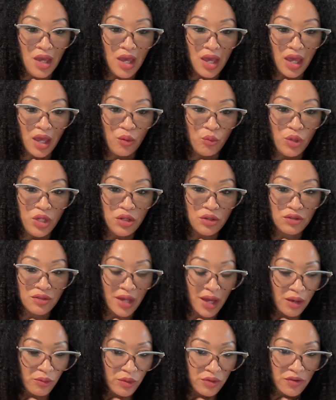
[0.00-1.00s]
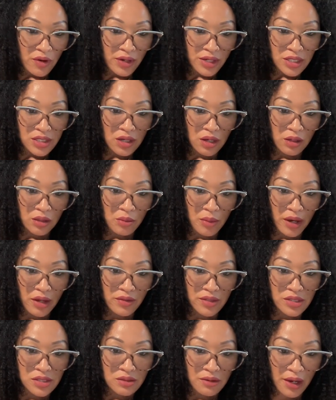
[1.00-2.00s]
And we know that. We've already talked about
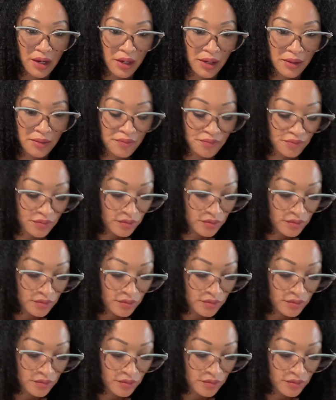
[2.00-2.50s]
this, right?